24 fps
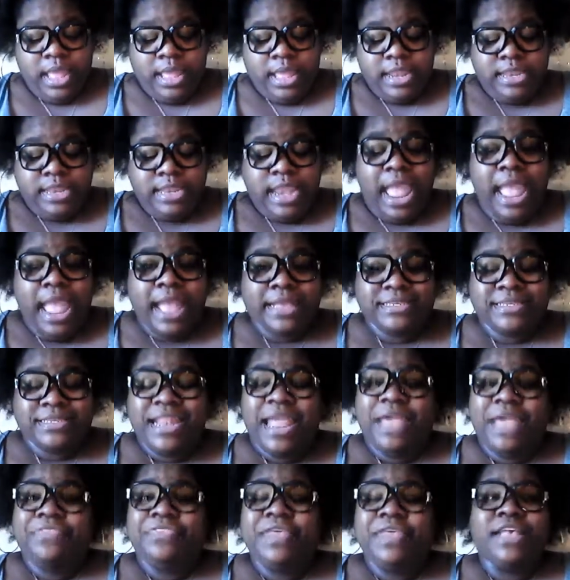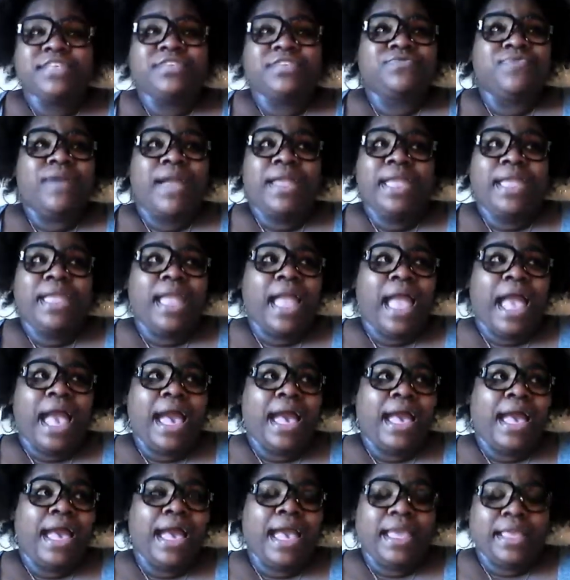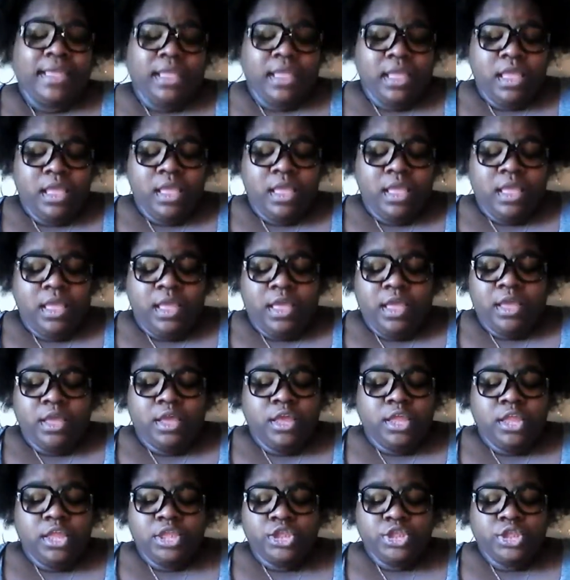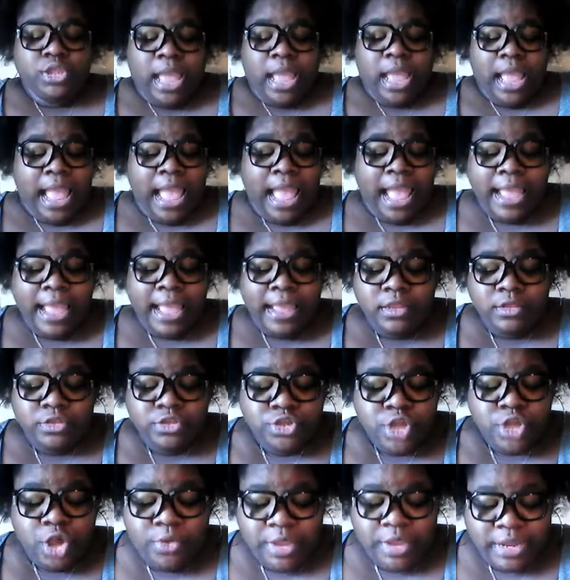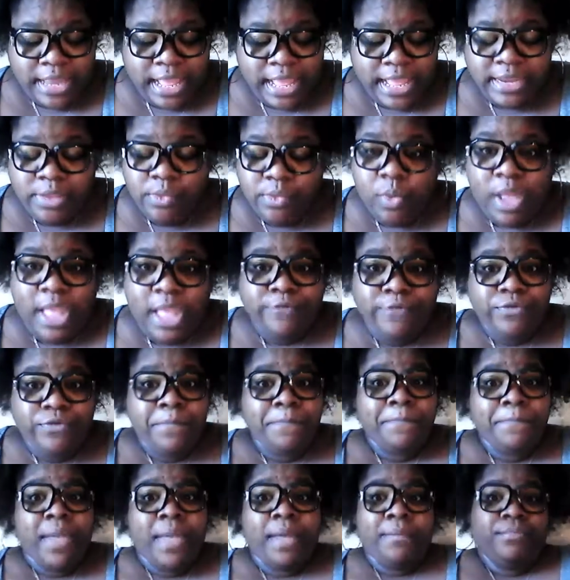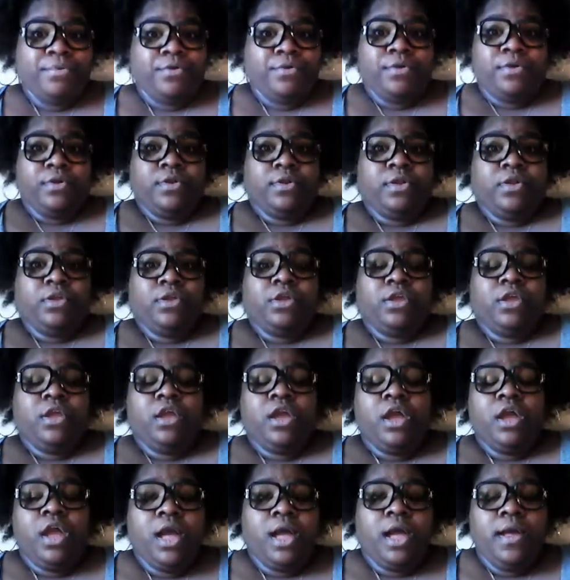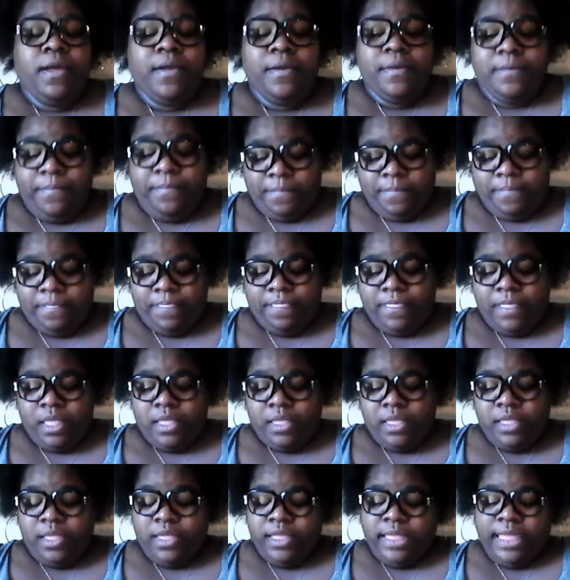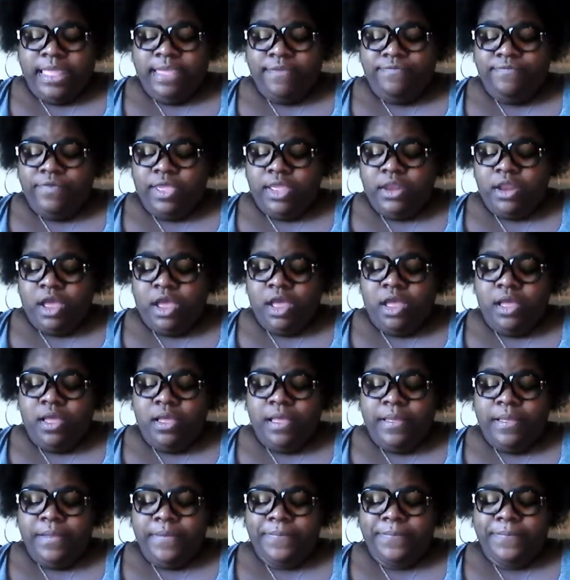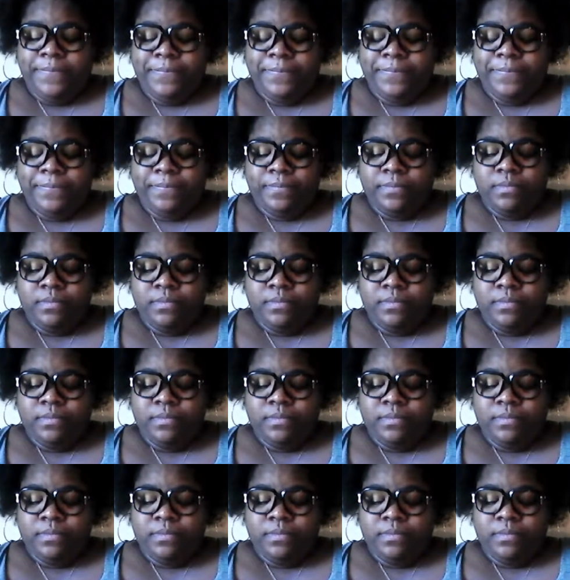Next, now this right here, I I don't in any way remember um even um